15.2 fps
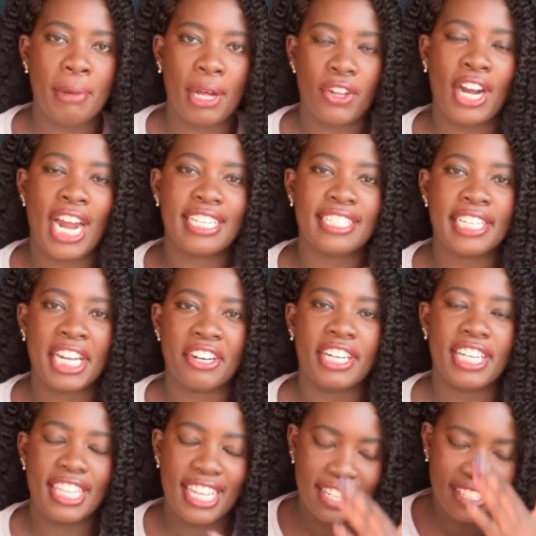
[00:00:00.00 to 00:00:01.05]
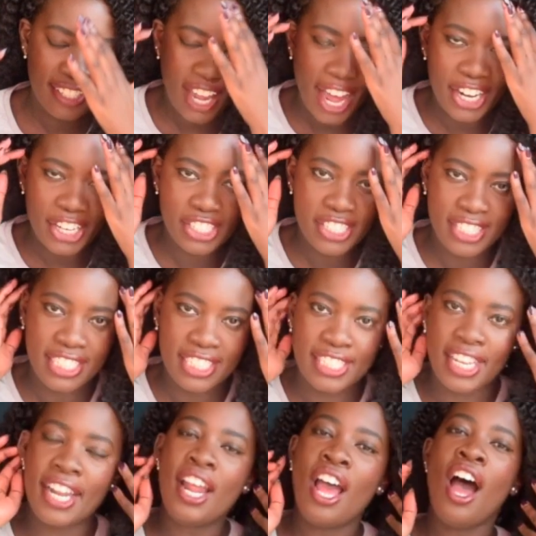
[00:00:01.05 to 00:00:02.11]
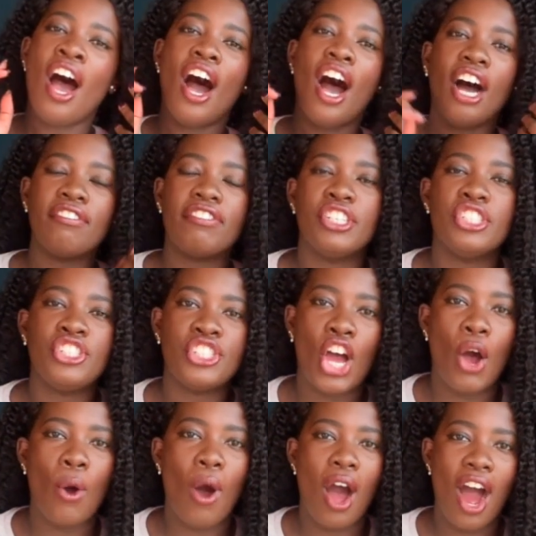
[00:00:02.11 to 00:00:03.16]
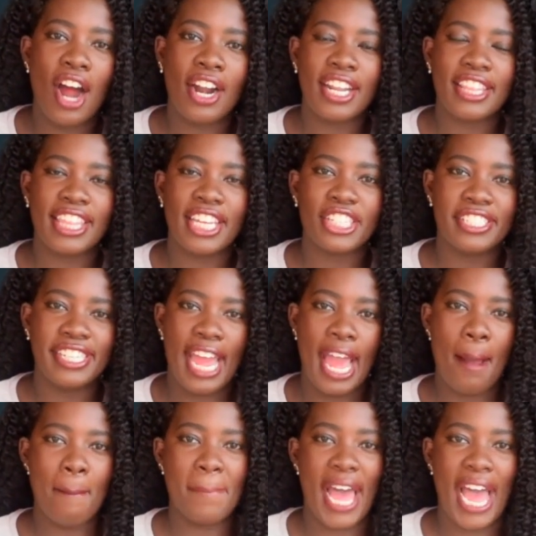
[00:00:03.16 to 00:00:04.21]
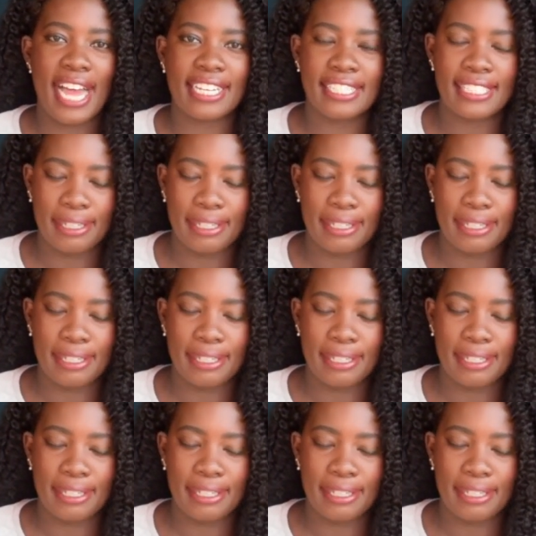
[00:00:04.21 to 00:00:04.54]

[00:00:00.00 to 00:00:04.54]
mother had to carry the entire season of the show on their damn backs